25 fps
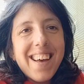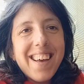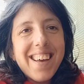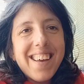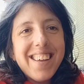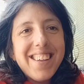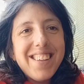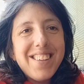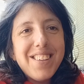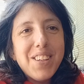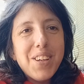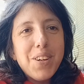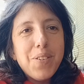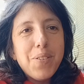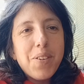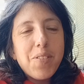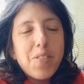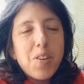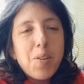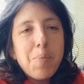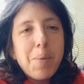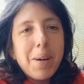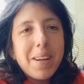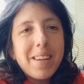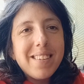Hello,
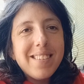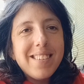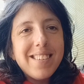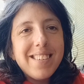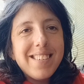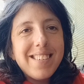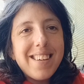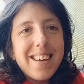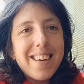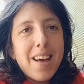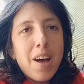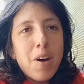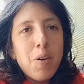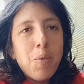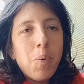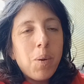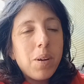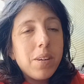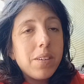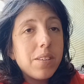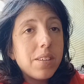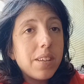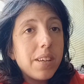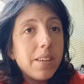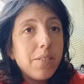everybody. Today I
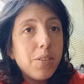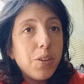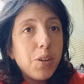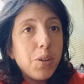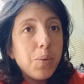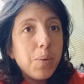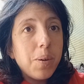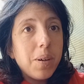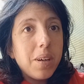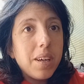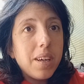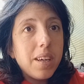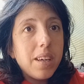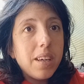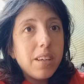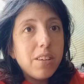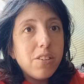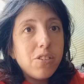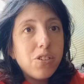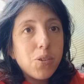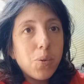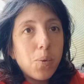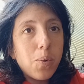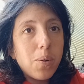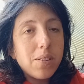wanted to give you a
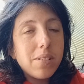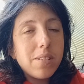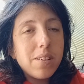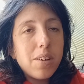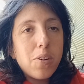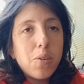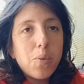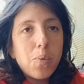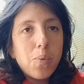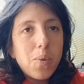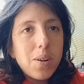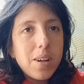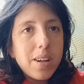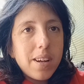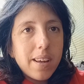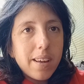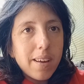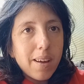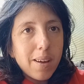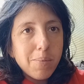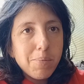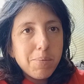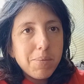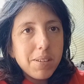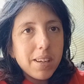short reading
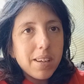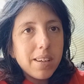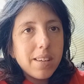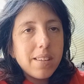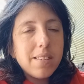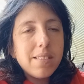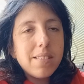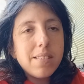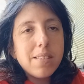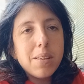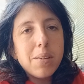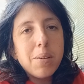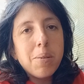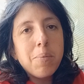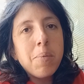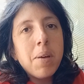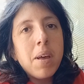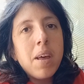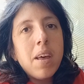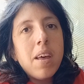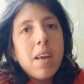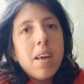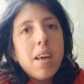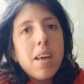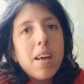update, some
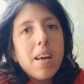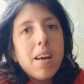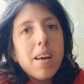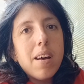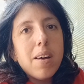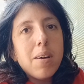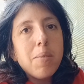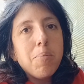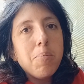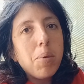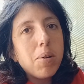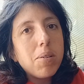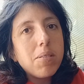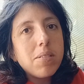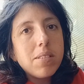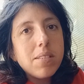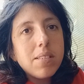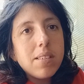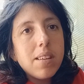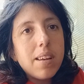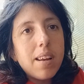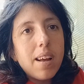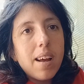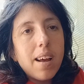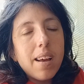uh, books
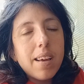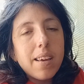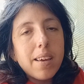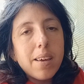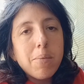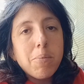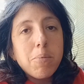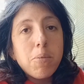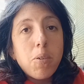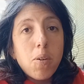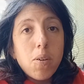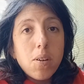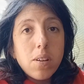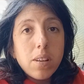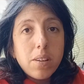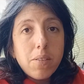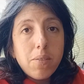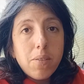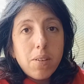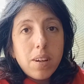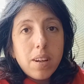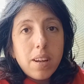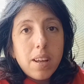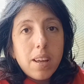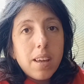that I am currently
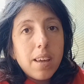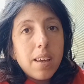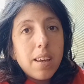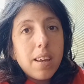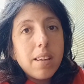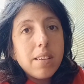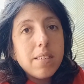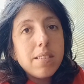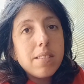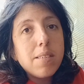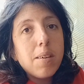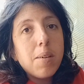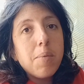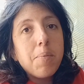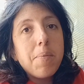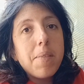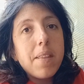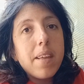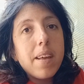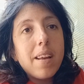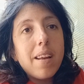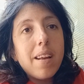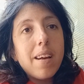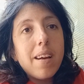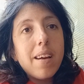reading, some
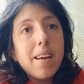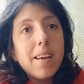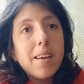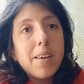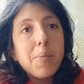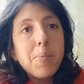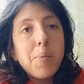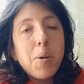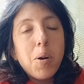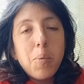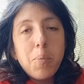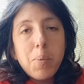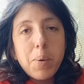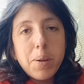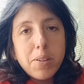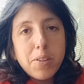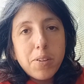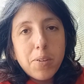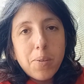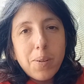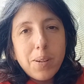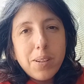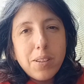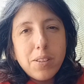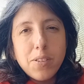that I am hoping to
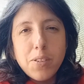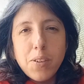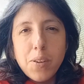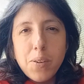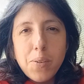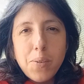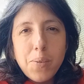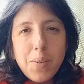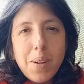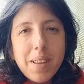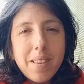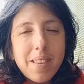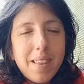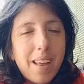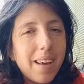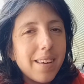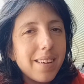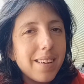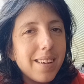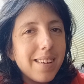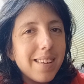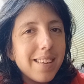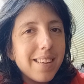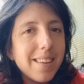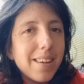read soon, that
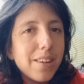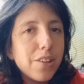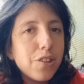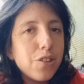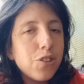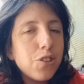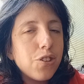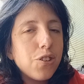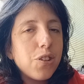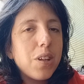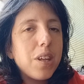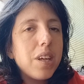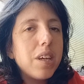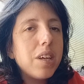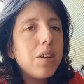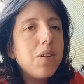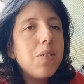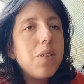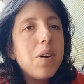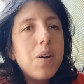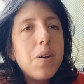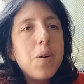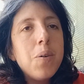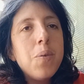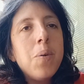kind of thing, just to let you
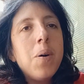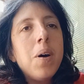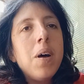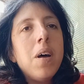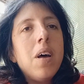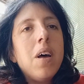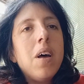know